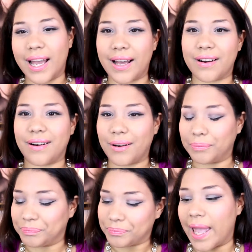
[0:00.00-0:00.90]
I don't know.
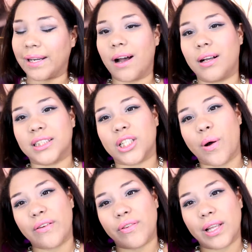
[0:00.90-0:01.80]
And also
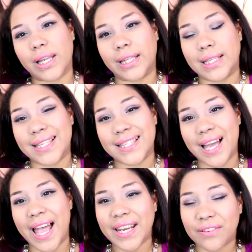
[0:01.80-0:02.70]
I felt like this
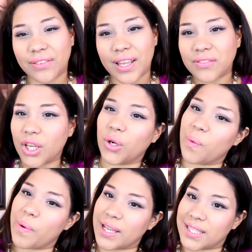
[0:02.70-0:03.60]
kind of left a
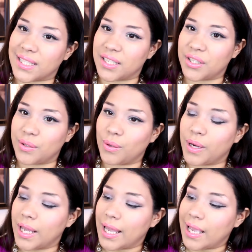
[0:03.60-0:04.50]
residue
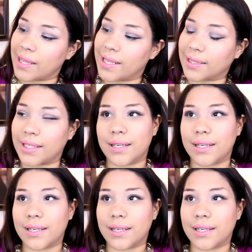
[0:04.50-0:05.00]
that the